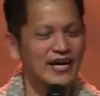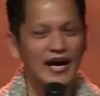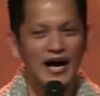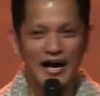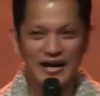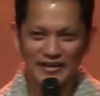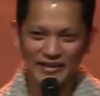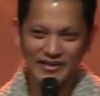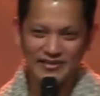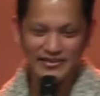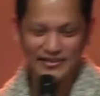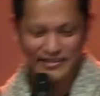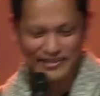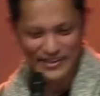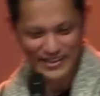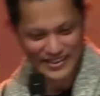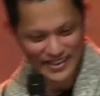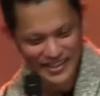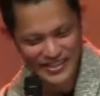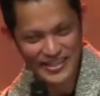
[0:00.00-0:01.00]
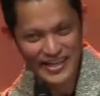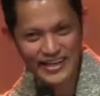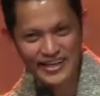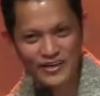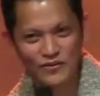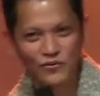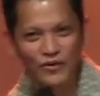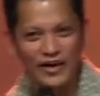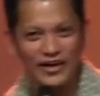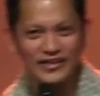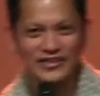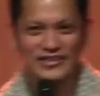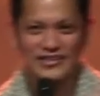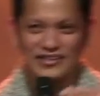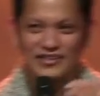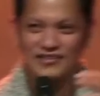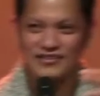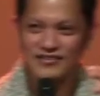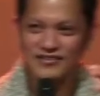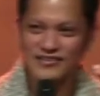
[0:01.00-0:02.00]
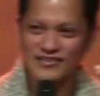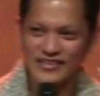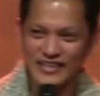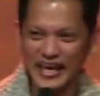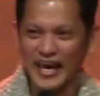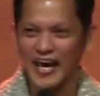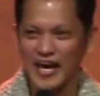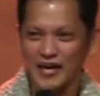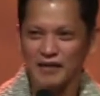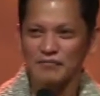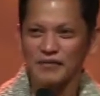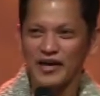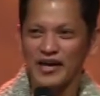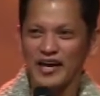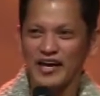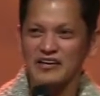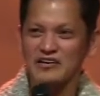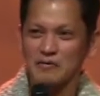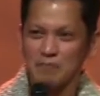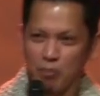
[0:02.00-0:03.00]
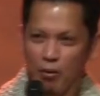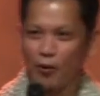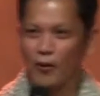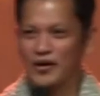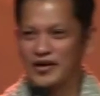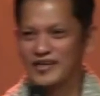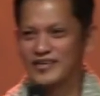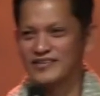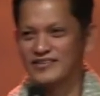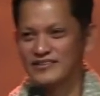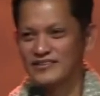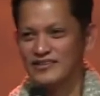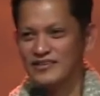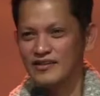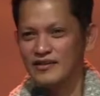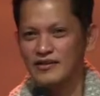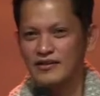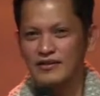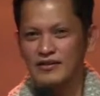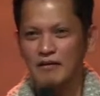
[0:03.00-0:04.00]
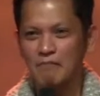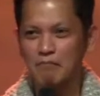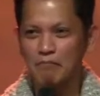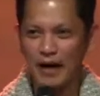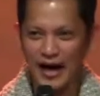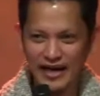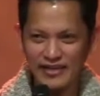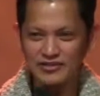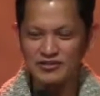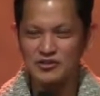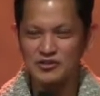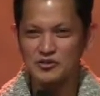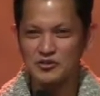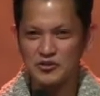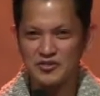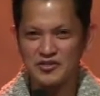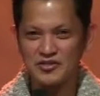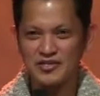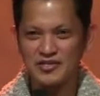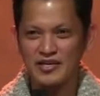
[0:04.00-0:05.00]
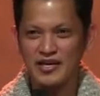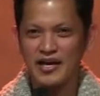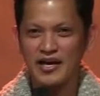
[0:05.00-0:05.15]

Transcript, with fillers: I, the, the second one came and reported bad news.